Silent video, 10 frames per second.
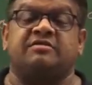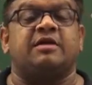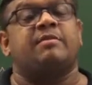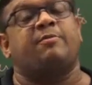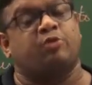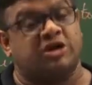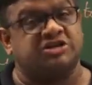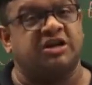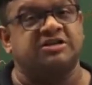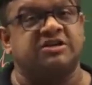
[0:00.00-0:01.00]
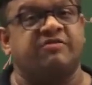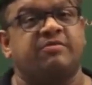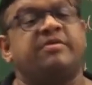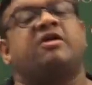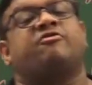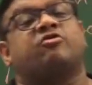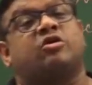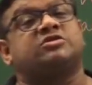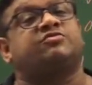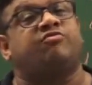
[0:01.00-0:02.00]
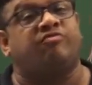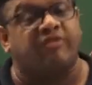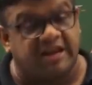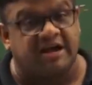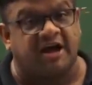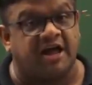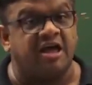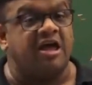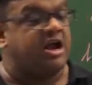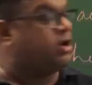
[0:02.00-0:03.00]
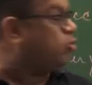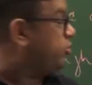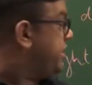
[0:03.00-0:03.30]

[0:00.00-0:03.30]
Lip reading: then my potential energy will be of course very high due to the